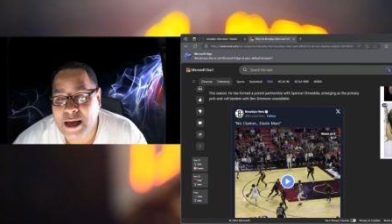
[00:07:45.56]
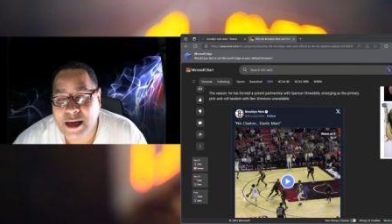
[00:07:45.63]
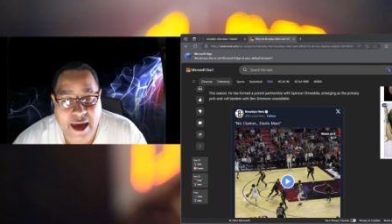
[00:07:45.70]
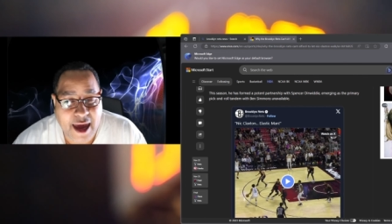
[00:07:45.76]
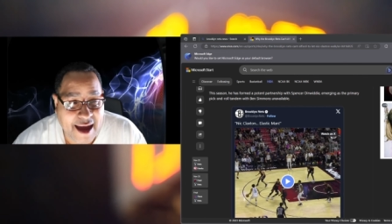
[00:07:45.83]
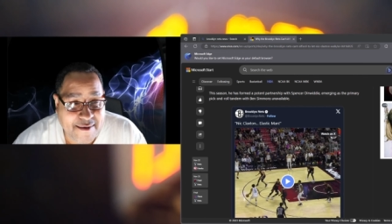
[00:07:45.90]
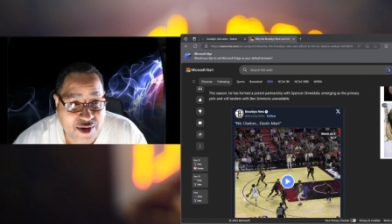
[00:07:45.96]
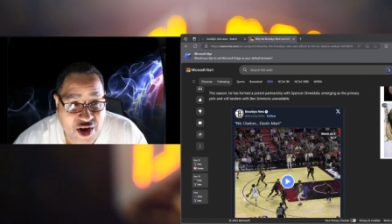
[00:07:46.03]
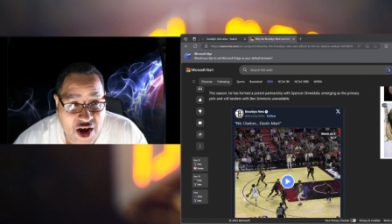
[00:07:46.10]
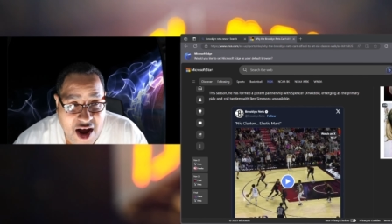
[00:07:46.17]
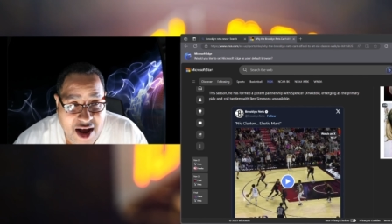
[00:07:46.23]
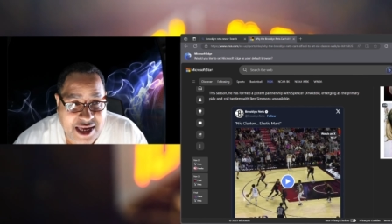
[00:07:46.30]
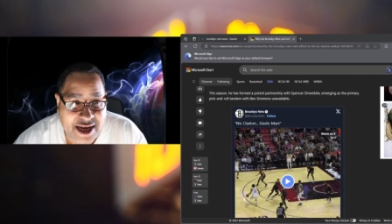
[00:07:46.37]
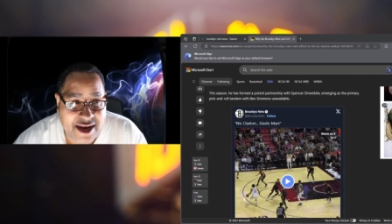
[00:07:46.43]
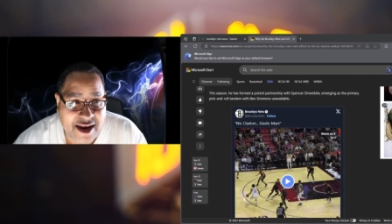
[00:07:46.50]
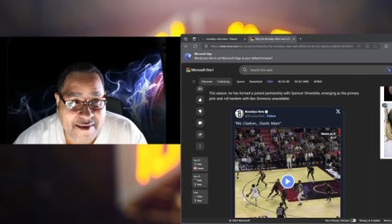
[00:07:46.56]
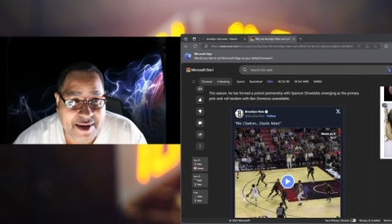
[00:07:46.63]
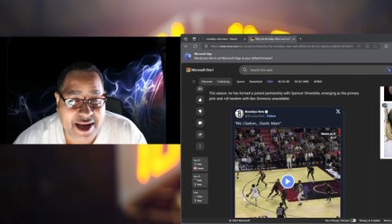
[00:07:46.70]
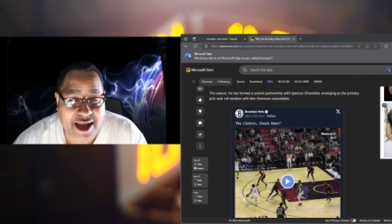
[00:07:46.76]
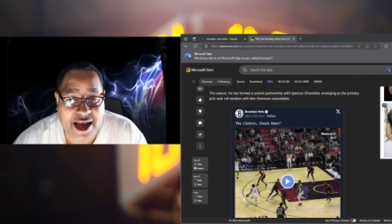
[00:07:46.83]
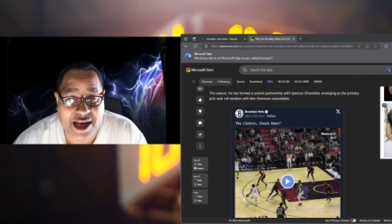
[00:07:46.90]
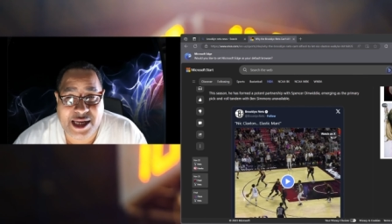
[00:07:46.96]
Cam Johnson. I
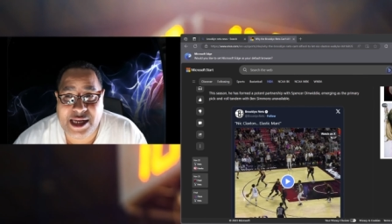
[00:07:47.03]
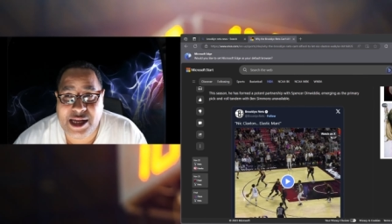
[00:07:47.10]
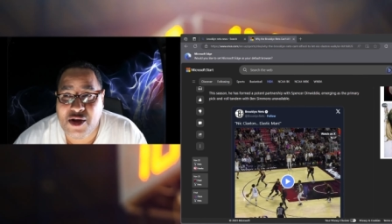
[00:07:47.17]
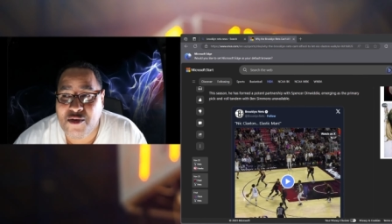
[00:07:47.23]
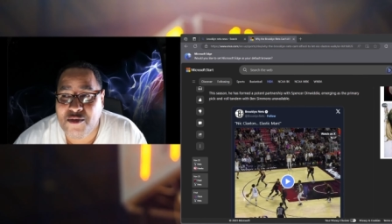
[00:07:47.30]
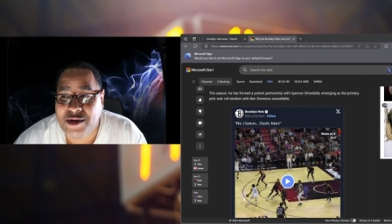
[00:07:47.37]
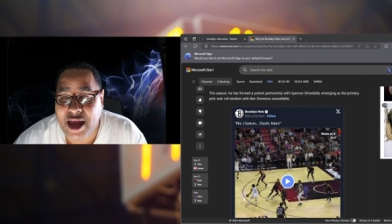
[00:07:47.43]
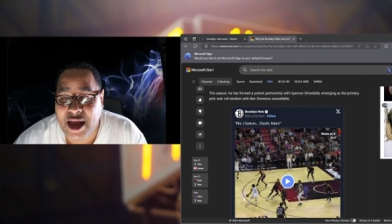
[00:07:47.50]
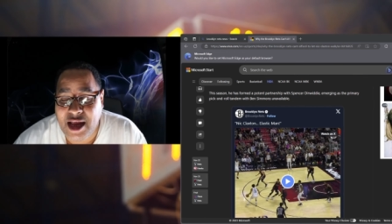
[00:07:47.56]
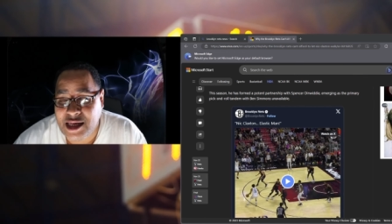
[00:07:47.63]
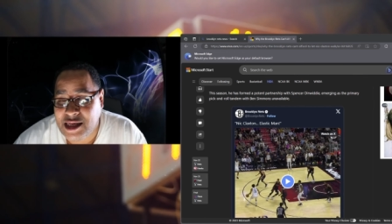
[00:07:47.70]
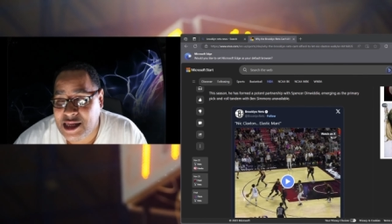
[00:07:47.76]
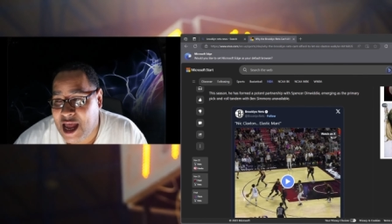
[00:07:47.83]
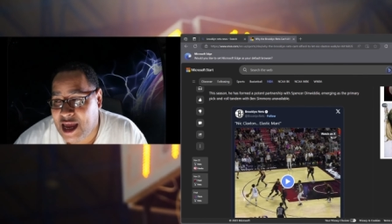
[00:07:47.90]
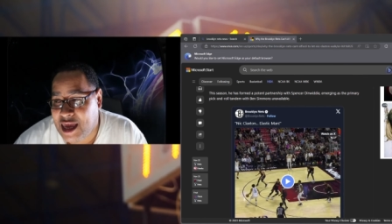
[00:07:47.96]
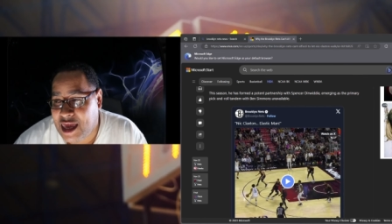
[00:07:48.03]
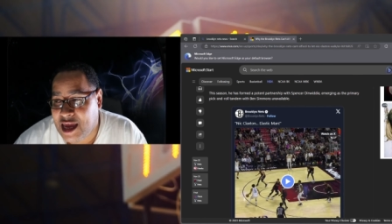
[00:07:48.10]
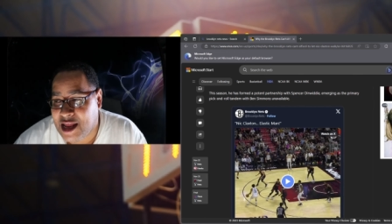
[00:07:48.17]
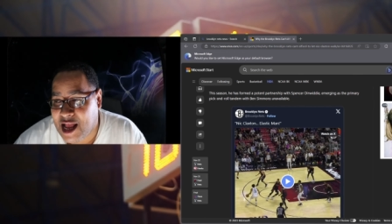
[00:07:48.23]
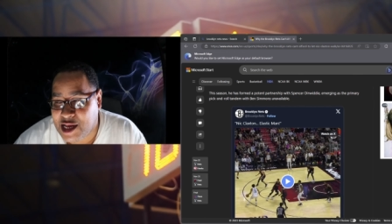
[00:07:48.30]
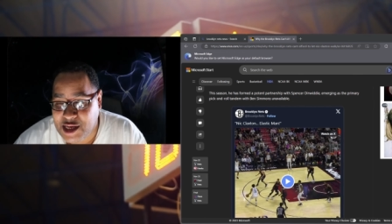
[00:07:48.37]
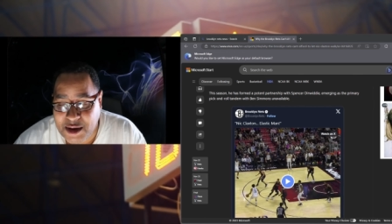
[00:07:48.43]
mean, there's still things that he
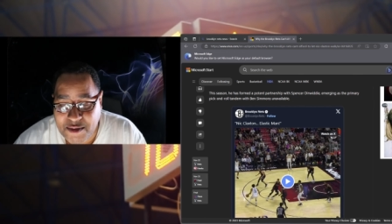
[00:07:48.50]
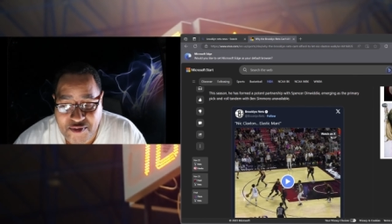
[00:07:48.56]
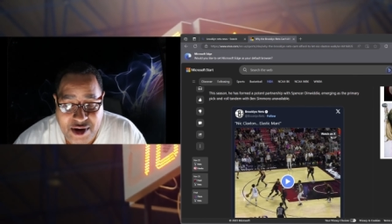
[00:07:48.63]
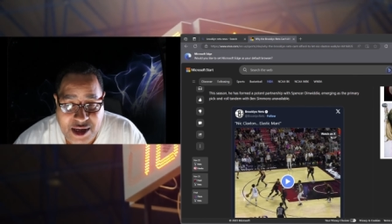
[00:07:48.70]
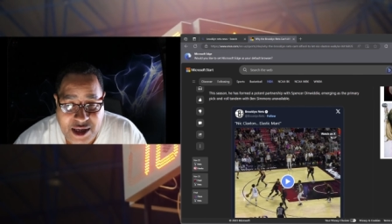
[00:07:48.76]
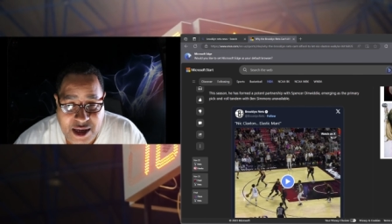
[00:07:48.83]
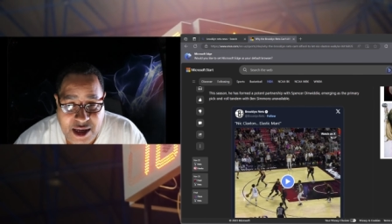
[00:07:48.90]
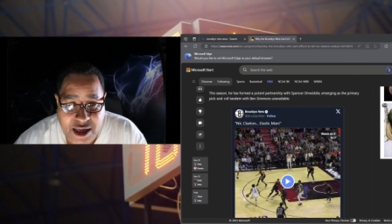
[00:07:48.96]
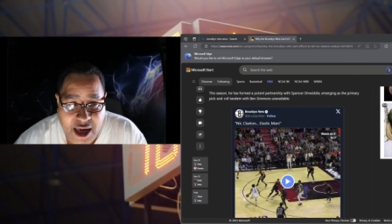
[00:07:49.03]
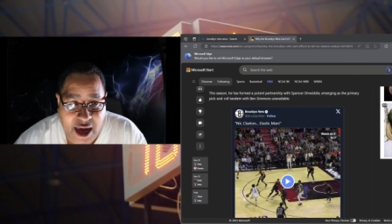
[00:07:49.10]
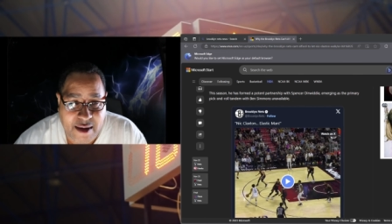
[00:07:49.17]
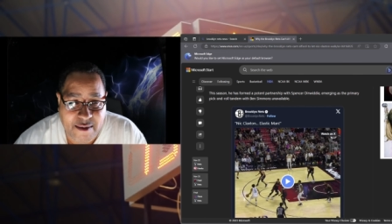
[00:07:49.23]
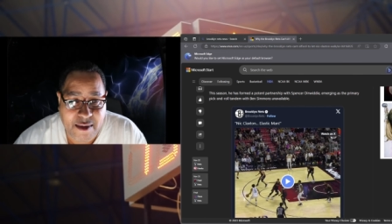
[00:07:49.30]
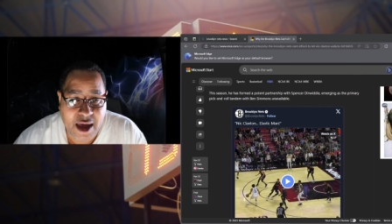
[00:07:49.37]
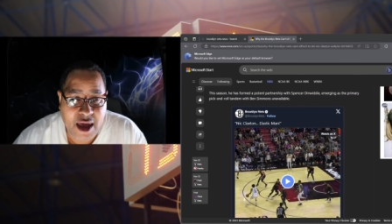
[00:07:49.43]
can actually bring to this game.